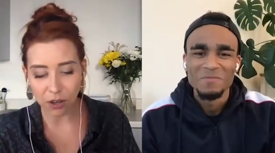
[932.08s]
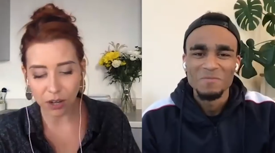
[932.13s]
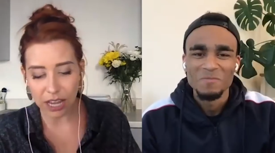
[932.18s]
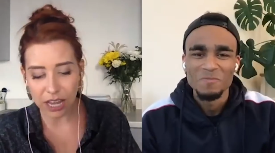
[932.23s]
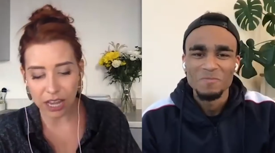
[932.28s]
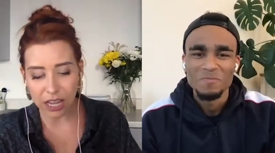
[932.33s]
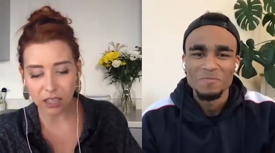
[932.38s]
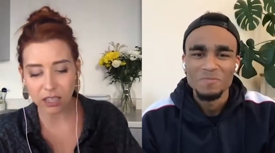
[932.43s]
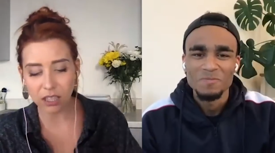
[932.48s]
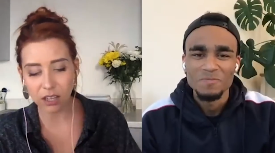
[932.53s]

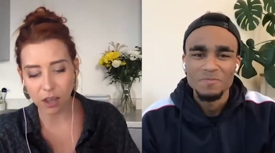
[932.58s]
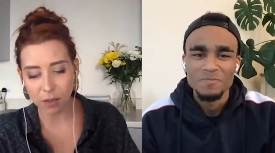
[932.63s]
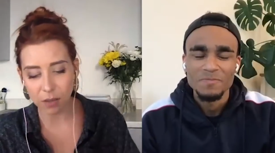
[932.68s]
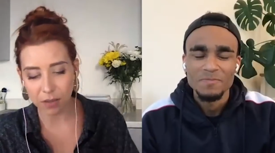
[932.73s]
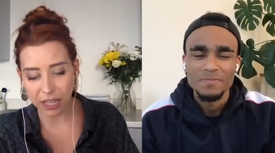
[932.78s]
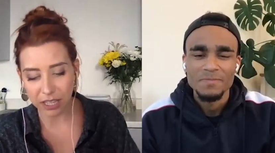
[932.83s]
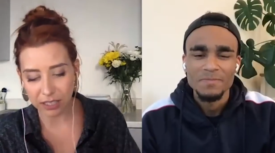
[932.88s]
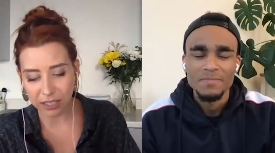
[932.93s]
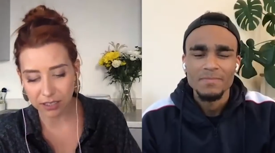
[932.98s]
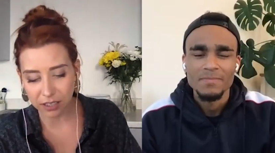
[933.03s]
Speaker 1: in the
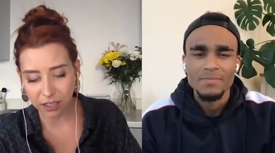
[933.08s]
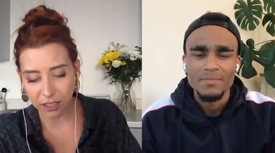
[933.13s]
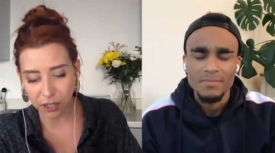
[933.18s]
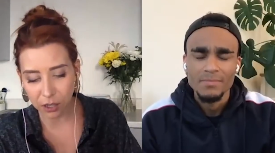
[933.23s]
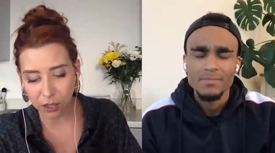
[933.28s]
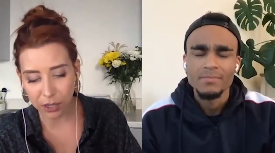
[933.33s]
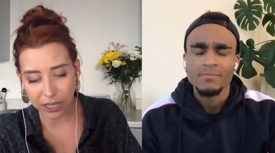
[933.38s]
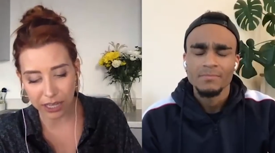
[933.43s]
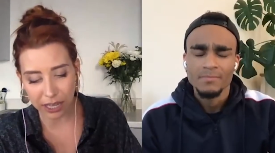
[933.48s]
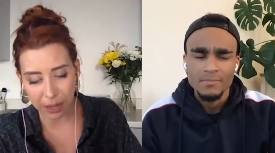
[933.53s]
comics,
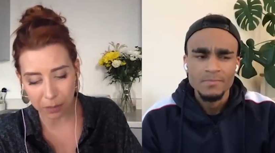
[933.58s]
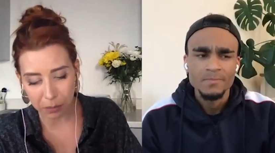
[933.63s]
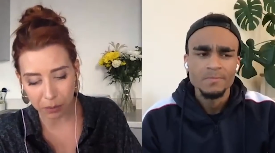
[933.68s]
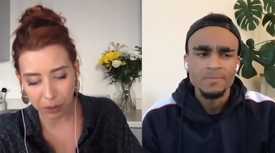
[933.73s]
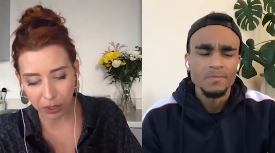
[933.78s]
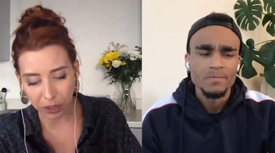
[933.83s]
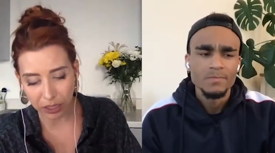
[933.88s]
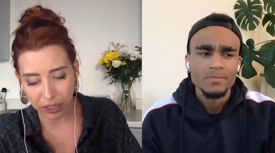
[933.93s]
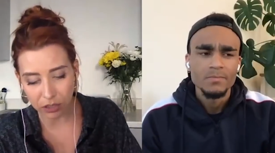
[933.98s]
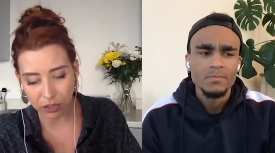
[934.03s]
Huey
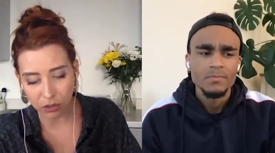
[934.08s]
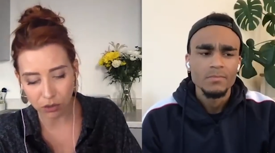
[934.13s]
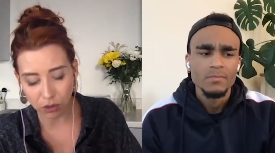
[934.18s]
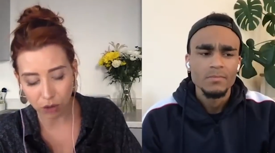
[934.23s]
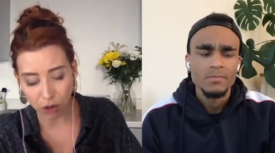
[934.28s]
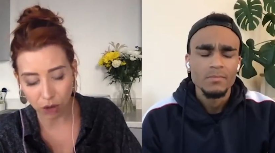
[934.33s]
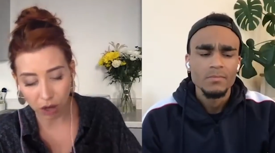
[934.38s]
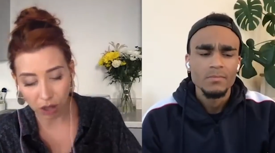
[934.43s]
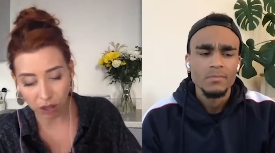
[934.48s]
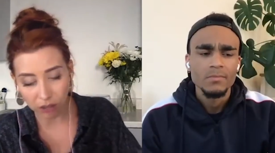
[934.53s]
Campbell mm. is
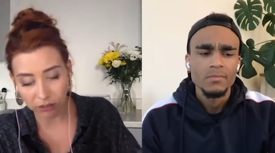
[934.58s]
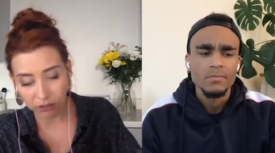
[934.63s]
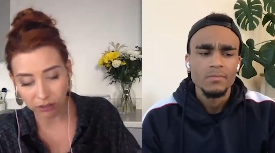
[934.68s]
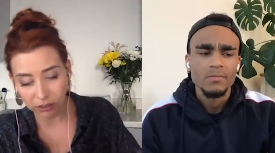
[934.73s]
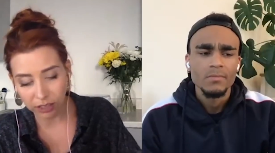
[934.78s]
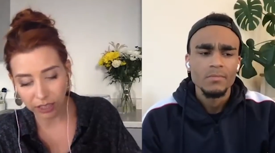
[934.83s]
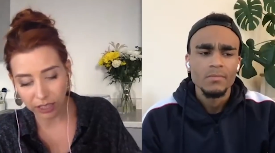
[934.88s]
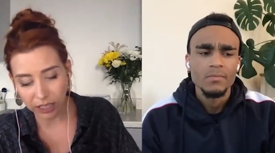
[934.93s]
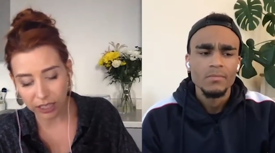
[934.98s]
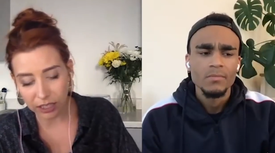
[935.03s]
drawn
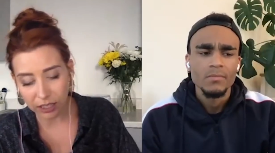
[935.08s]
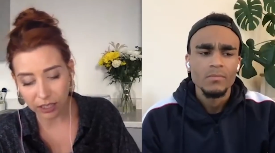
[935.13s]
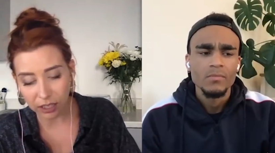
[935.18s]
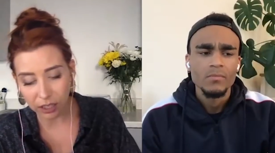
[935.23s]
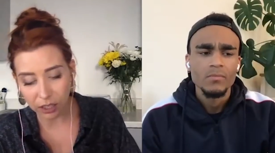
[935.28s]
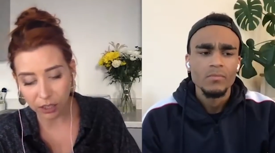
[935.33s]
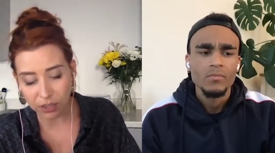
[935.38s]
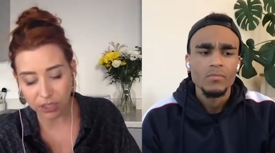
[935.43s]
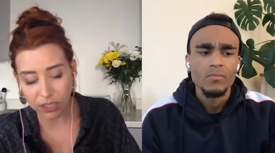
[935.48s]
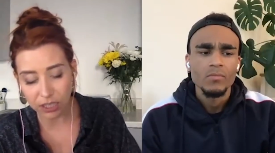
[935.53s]
in
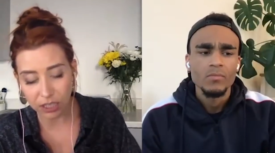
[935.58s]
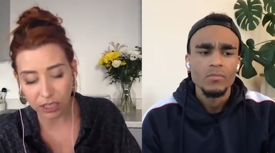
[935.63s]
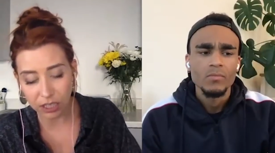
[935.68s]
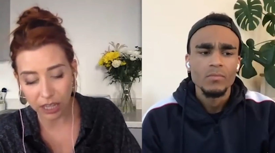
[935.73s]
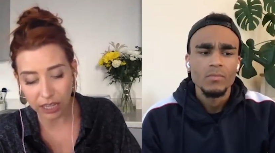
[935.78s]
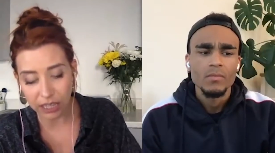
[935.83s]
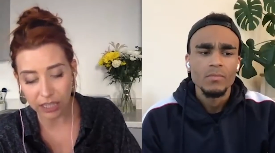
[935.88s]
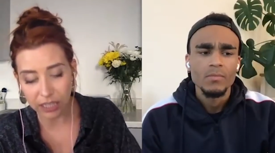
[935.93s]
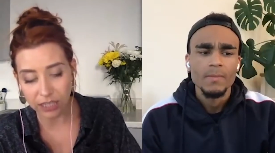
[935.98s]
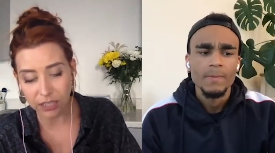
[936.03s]
using the
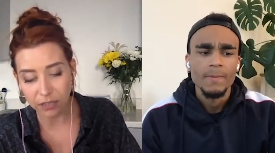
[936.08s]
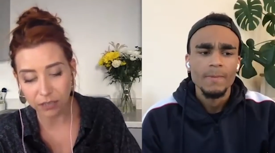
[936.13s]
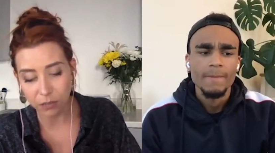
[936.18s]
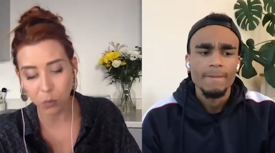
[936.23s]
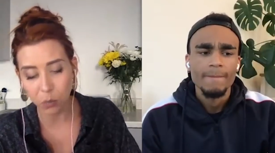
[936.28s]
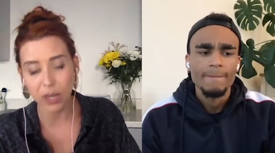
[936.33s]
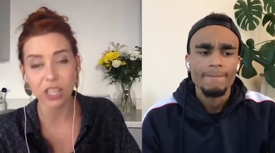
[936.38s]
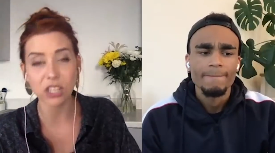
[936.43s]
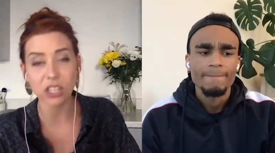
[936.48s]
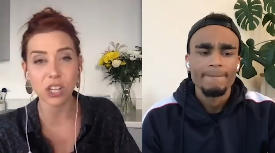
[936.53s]
likeness of
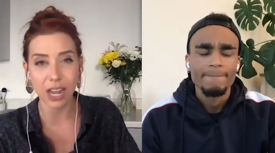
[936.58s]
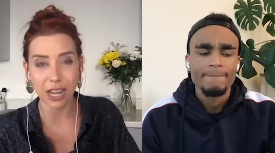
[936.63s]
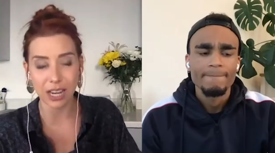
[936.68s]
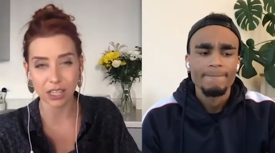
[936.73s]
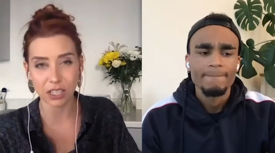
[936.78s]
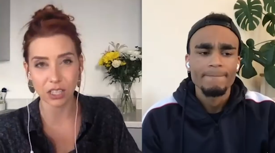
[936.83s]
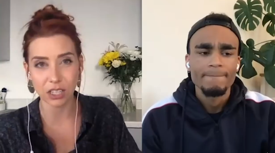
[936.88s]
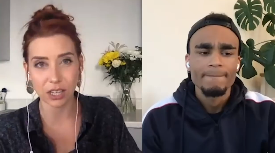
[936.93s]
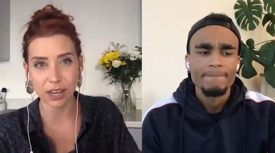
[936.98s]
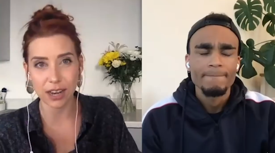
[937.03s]
which
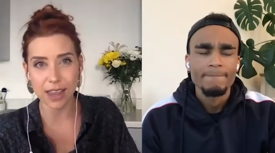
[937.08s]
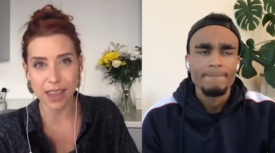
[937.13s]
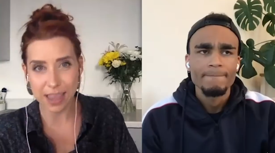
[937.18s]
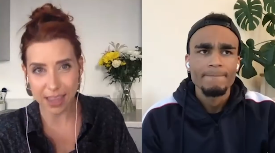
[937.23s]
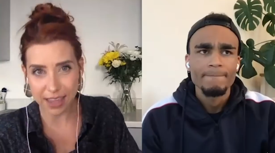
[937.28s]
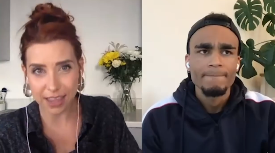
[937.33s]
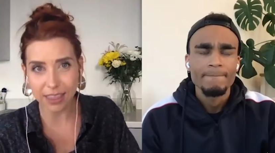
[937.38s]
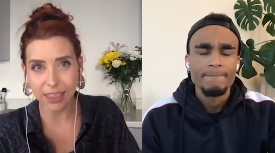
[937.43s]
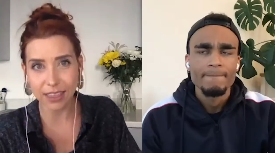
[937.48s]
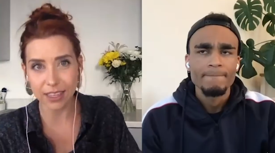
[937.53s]
actor
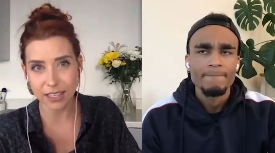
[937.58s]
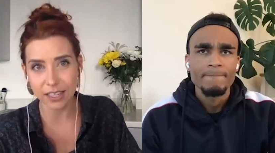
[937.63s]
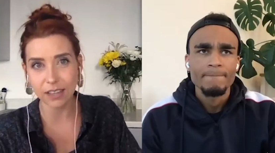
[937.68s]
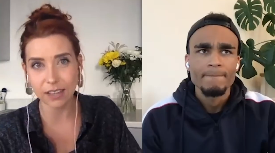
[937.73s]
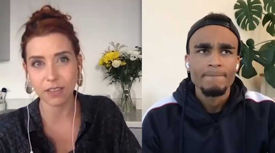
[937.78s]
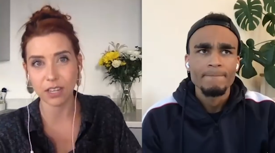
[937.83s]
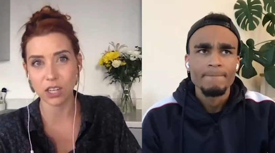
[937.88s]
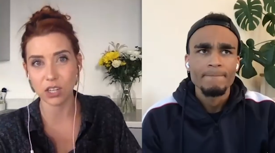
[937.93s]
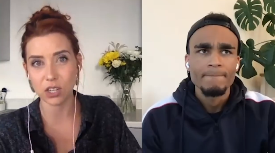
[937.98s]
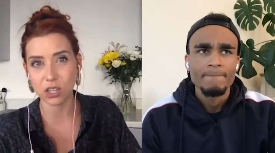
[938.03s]
in the
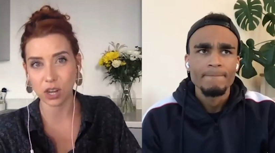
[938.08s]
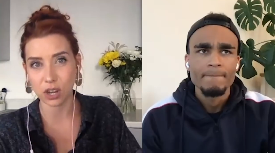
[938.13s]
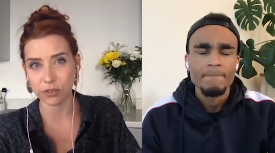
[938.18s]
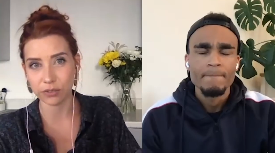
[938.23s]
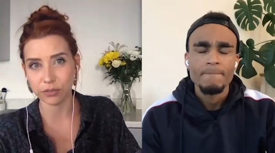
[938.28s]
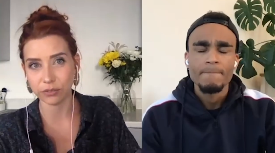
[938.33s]
TV show?